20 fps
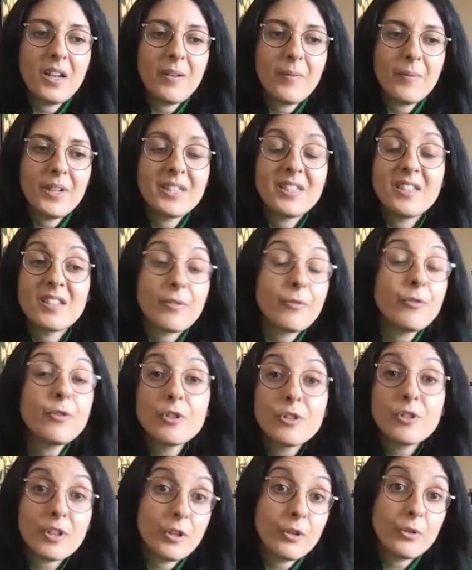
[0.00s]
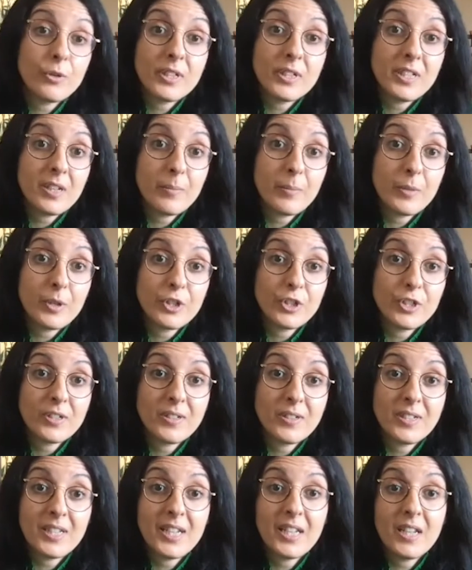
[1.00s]
It is a food security
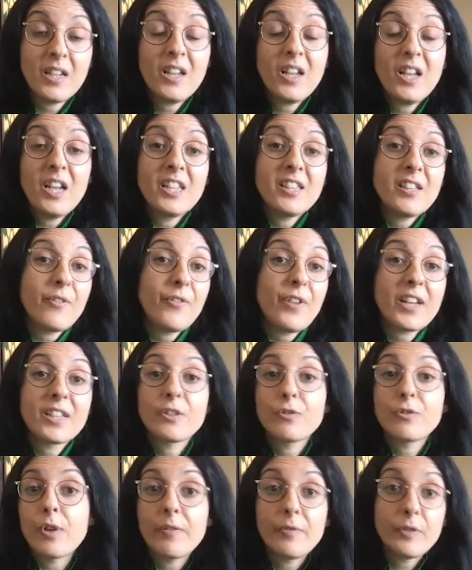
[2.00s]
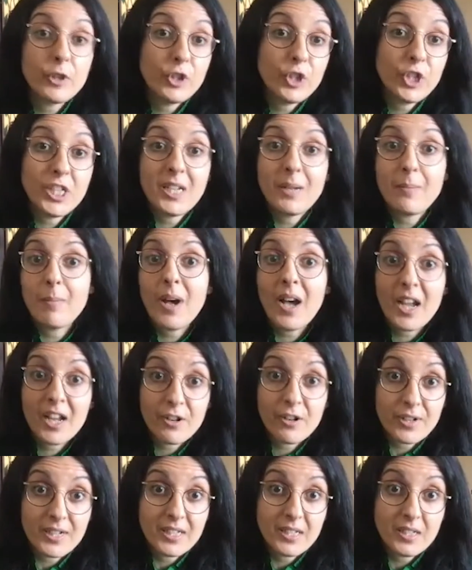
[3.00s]
emergency. It affects refugee and
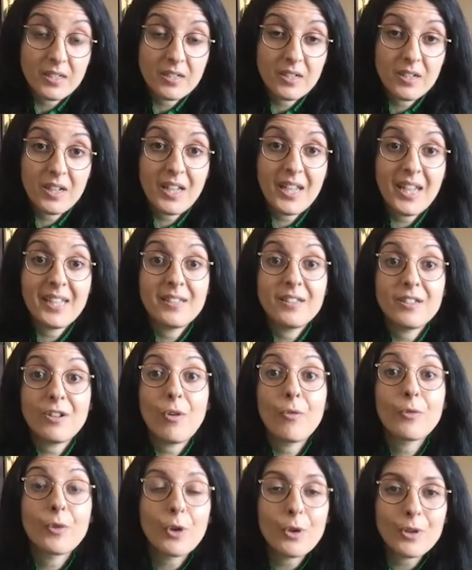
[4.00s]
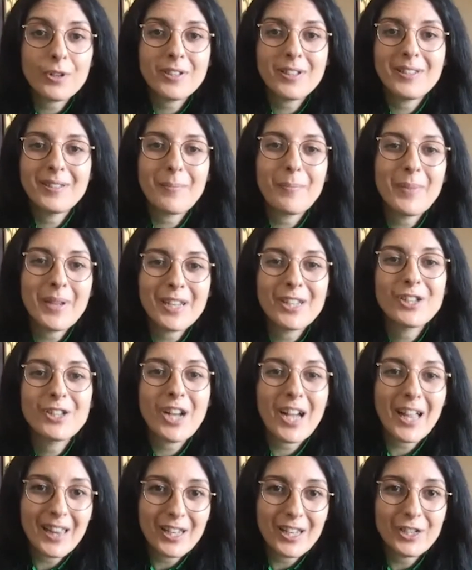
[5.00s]
migrants. And of course, it's a big
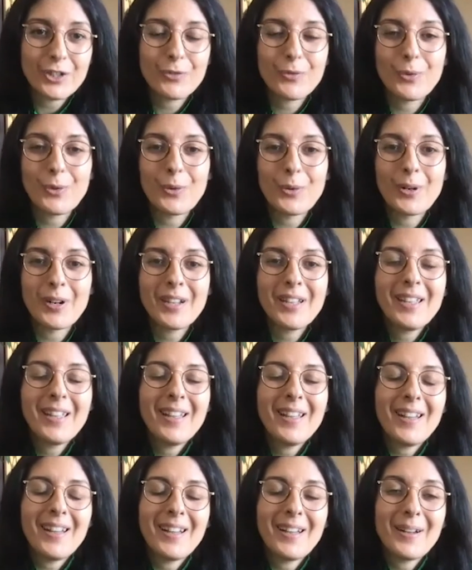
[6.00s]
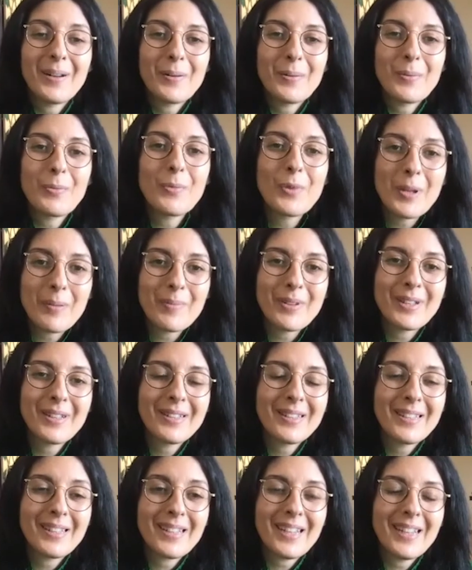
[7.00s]
challenge for
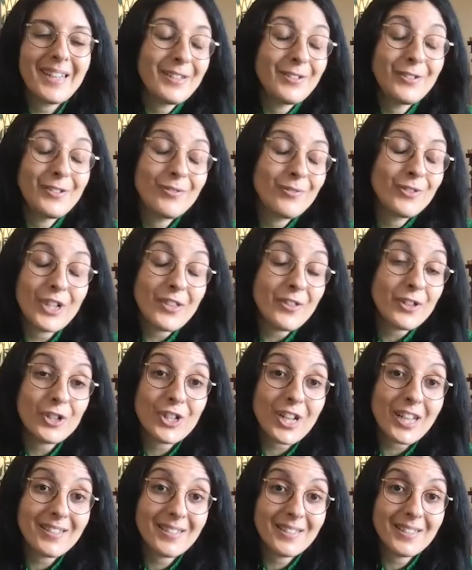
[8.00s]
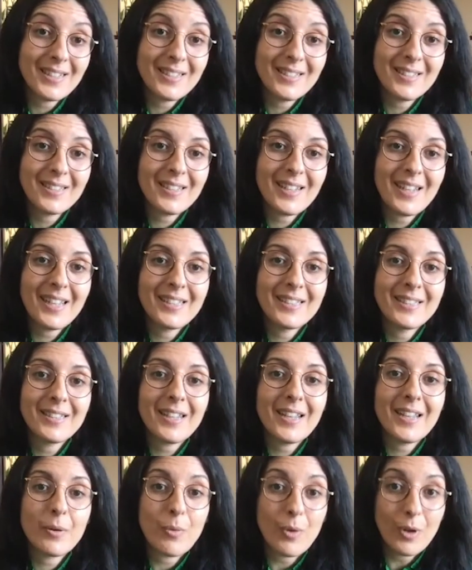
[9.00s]
women, gender justice and
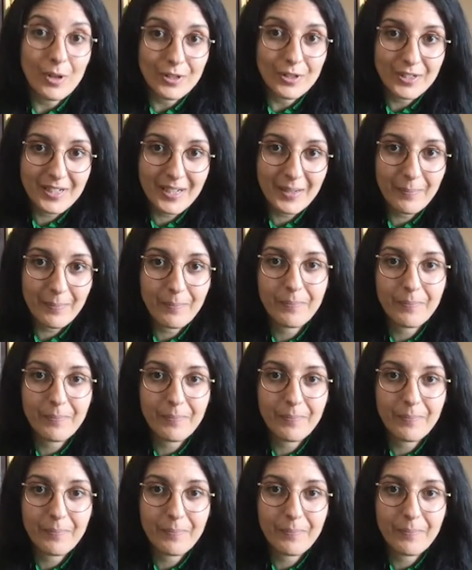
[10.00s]
equality.